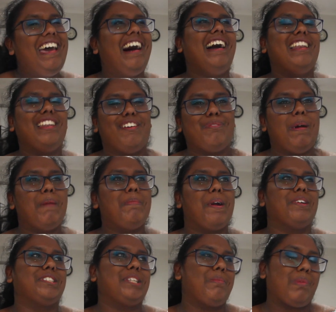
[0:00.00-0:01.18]
I love my
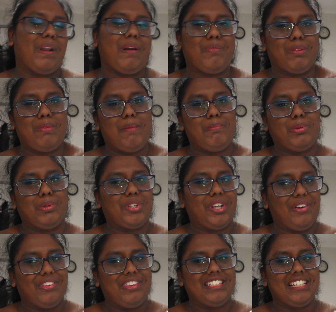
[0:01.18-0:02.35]
parents. They put up with my
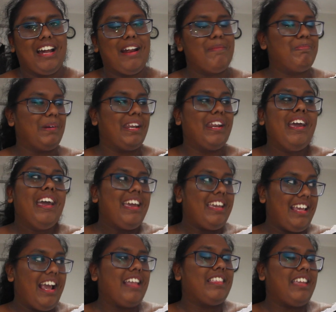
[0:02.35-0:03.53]
bullshit all the time. But
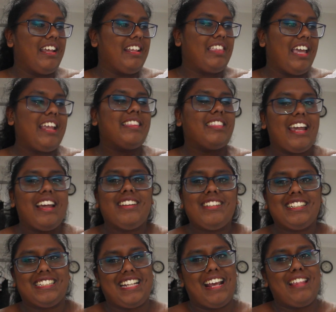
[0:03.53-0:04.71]
yeah, they
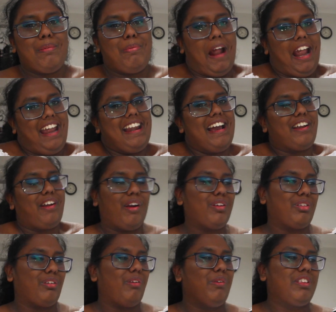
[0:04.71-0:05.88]
understand the pain I go
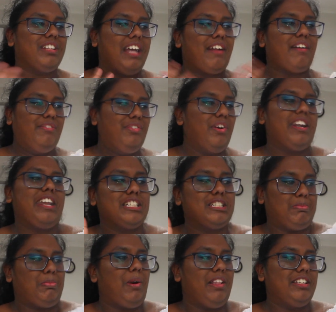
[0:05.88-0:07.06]
through with like avoiding
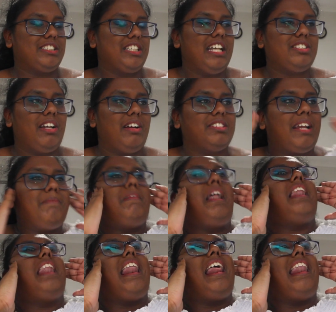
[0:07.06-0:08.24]
spoilers. So that's why I was like, la
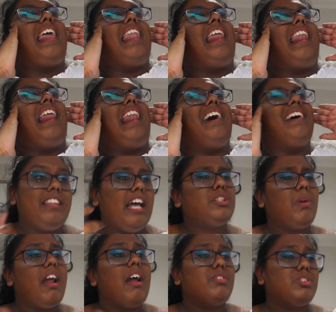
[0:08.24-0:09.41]
la la la la. That's
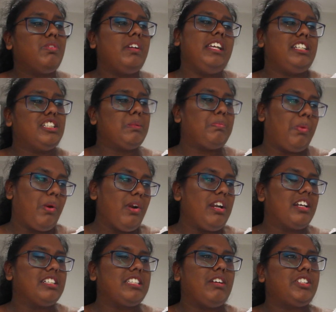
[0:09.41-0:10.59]
why I was really disappointed
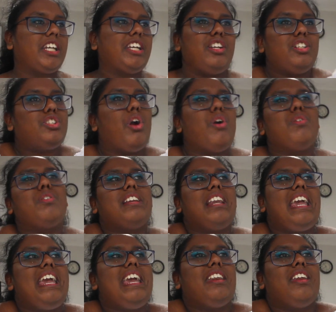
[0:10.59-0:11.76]
because I was like, you don't
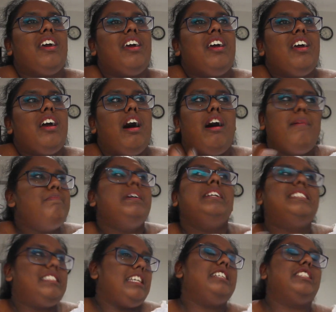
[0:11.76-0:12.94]
need a
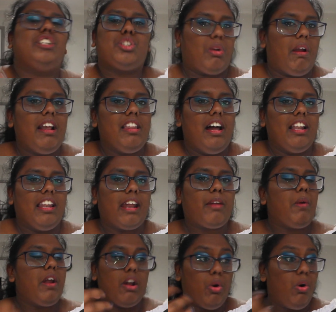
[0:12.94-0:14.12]
mid-season trailer. Like,
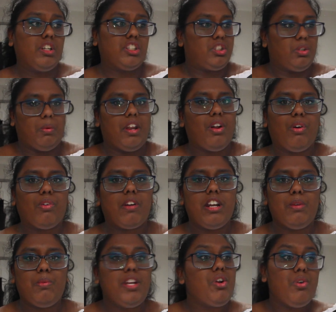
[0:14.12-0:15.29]
we're hooked to it
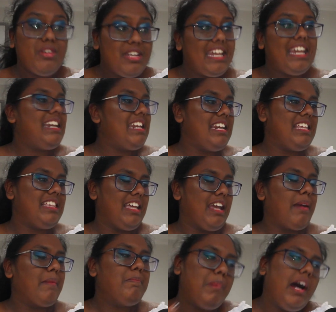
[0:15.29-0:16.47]
already. We don't need
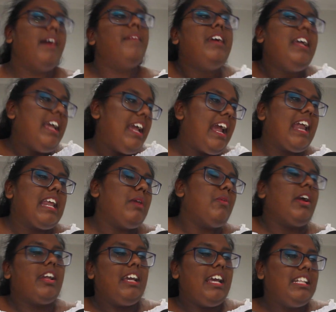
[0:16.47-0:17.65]
anything. But
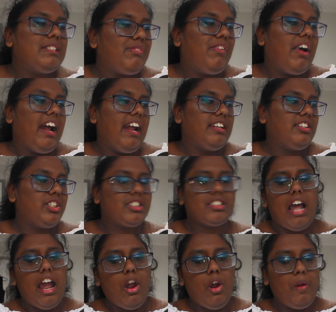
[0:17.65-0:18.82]
anyway, it's fine. Just,
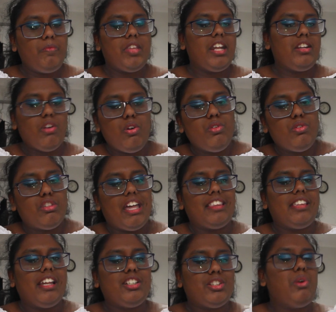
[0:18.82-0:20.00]
I hope they know
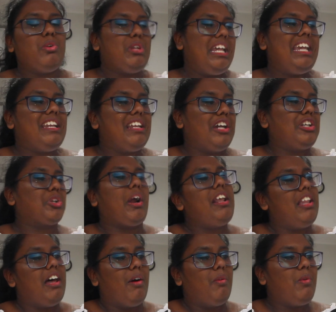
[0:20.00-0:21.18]
that they don't need a
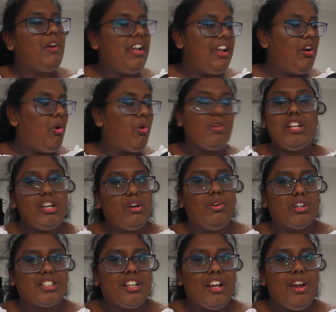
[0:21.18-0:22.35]
trailer. We're already
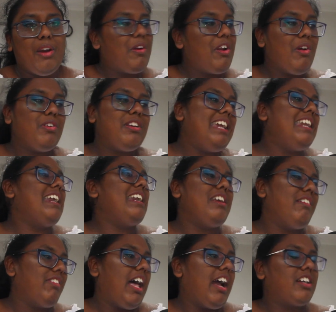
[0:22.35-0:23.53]
hooked. We don't need any
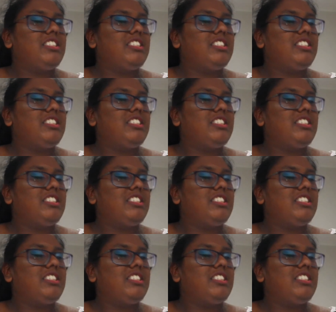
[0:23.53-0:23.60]
of that.